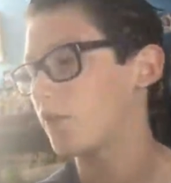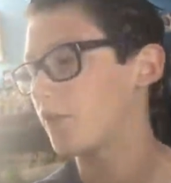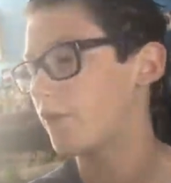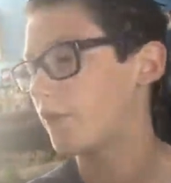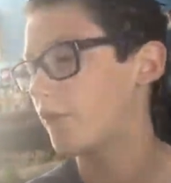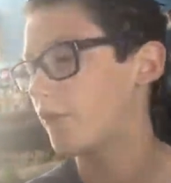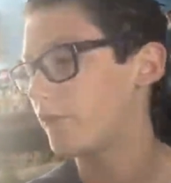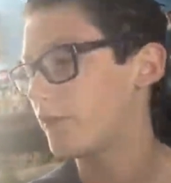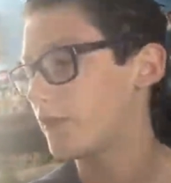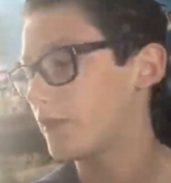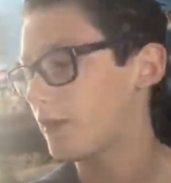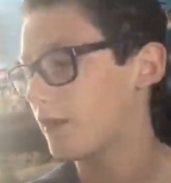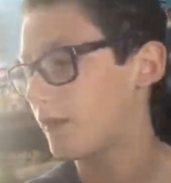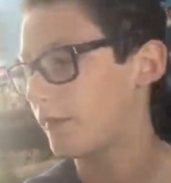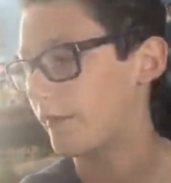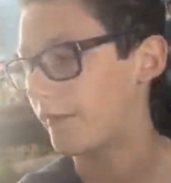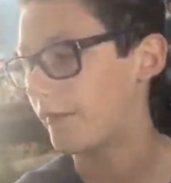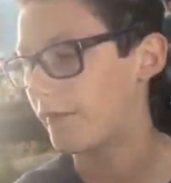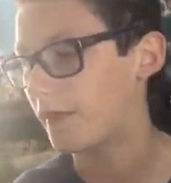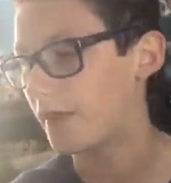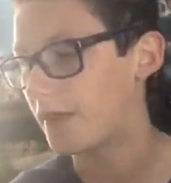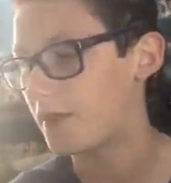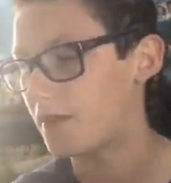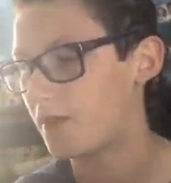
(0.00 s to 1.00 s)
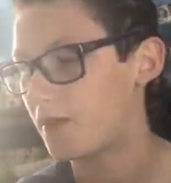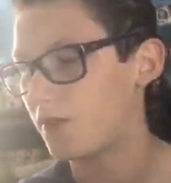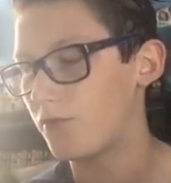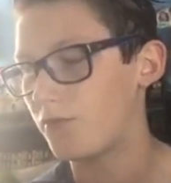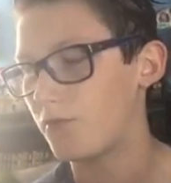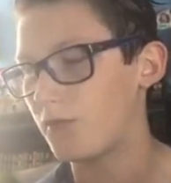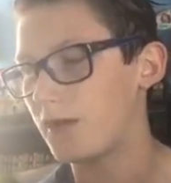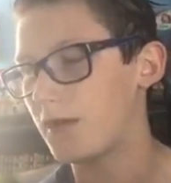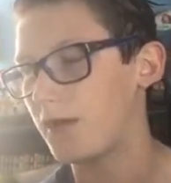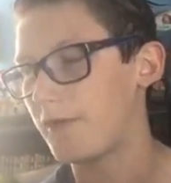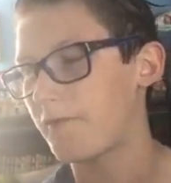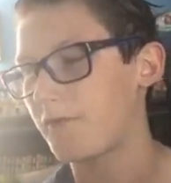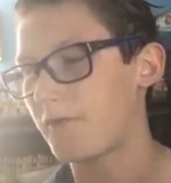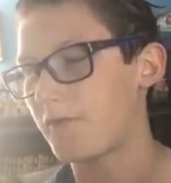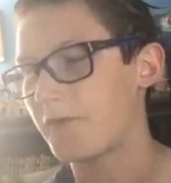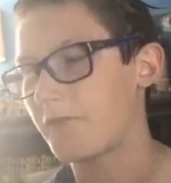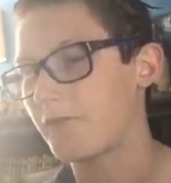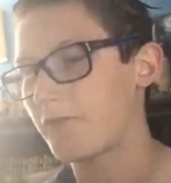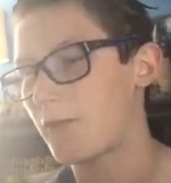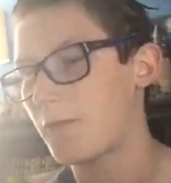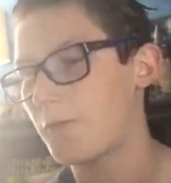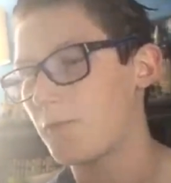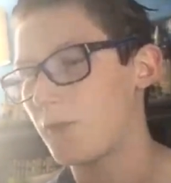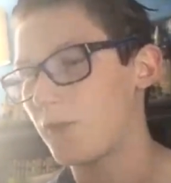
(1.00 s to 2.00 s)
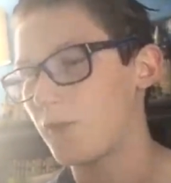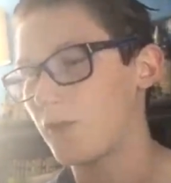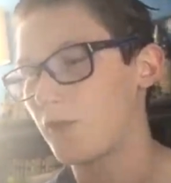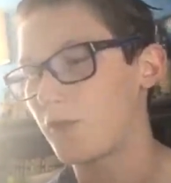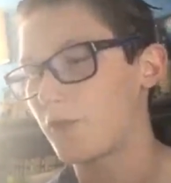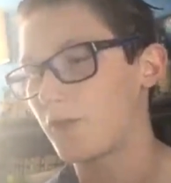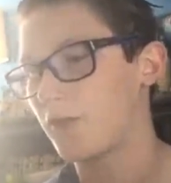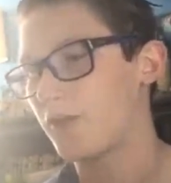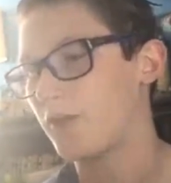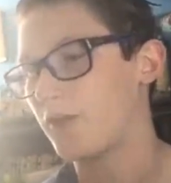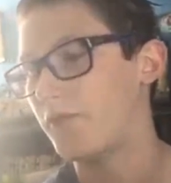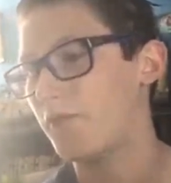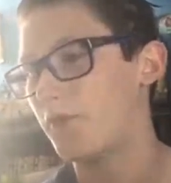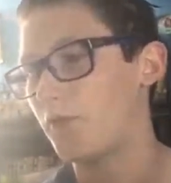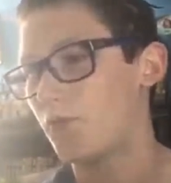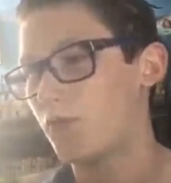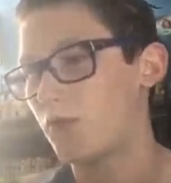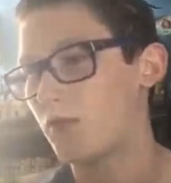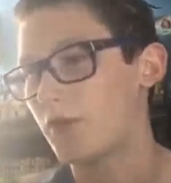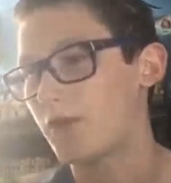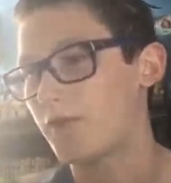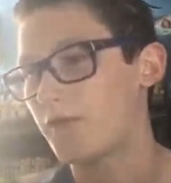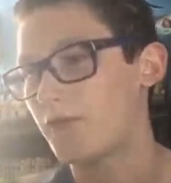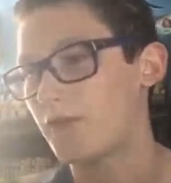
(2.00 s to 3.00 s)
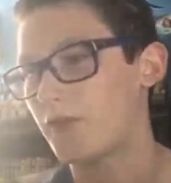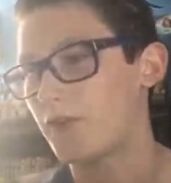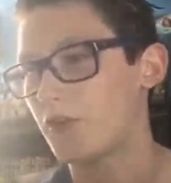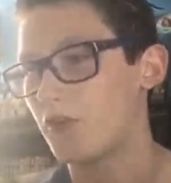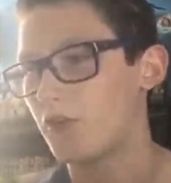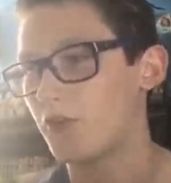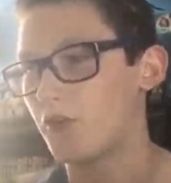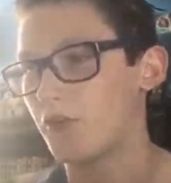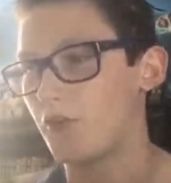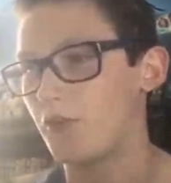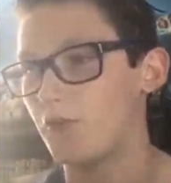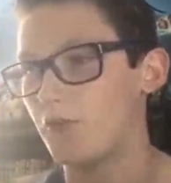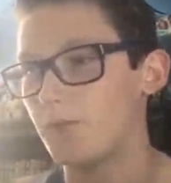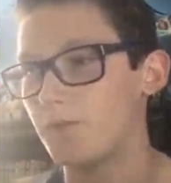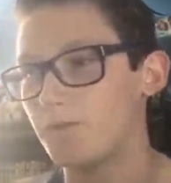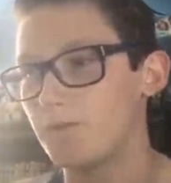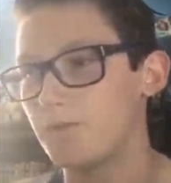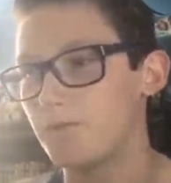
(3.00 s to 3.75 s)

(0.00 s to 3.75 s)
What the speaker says: oh yeah, the Saiyans would never have come to Earth if it weren't for Goku.